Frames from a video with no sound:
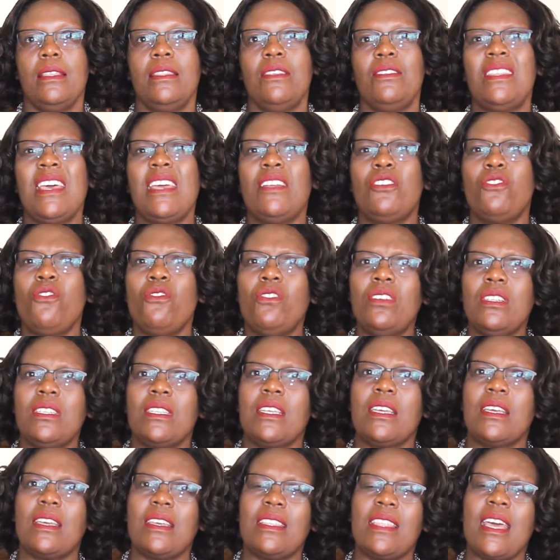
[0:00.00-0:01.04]
They
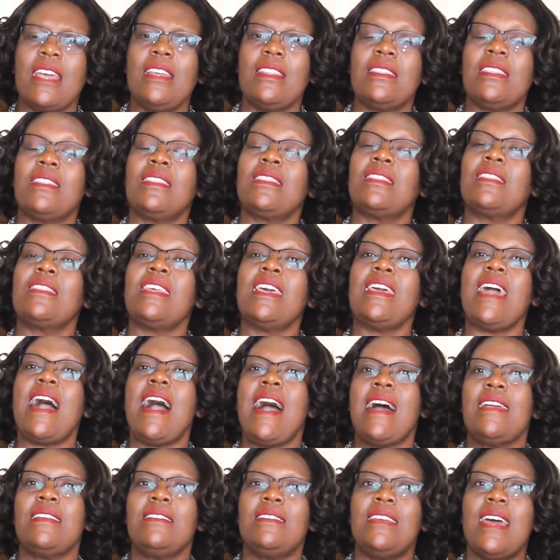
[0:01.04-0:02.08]

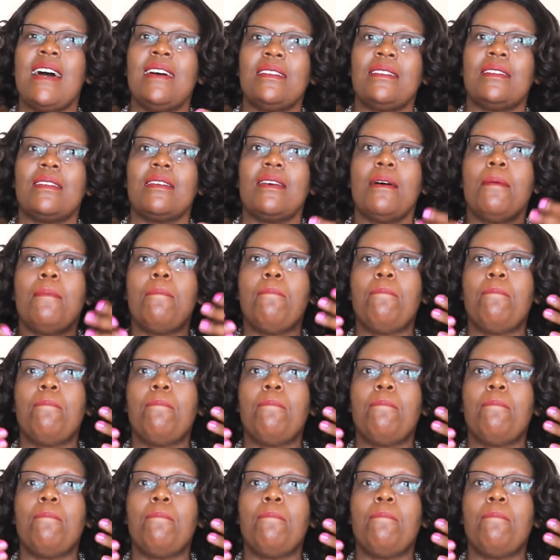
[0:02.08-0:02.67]
are just